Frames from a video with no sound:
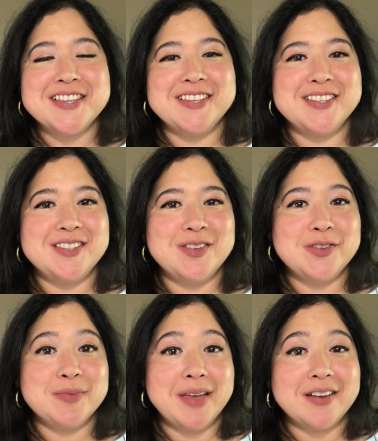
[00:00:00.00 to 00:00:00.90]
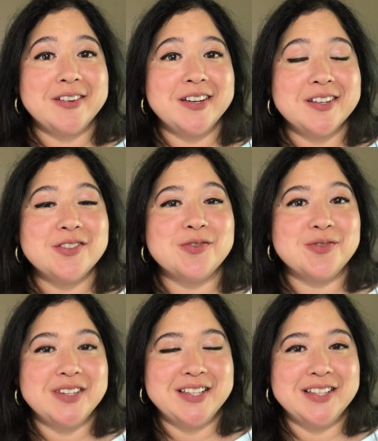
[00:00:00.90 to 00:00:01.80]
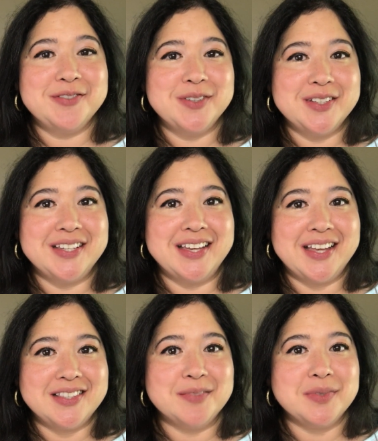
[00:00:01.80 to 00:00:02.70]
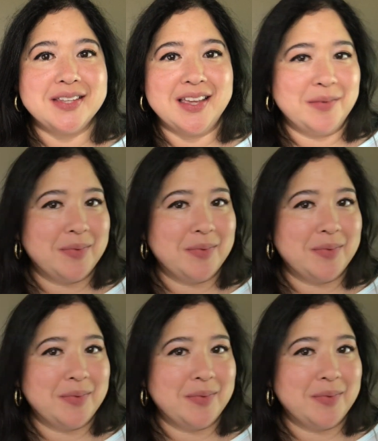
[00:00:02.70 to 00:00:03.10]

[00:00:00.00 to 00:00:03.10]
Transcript: because those matte crayons really had some staying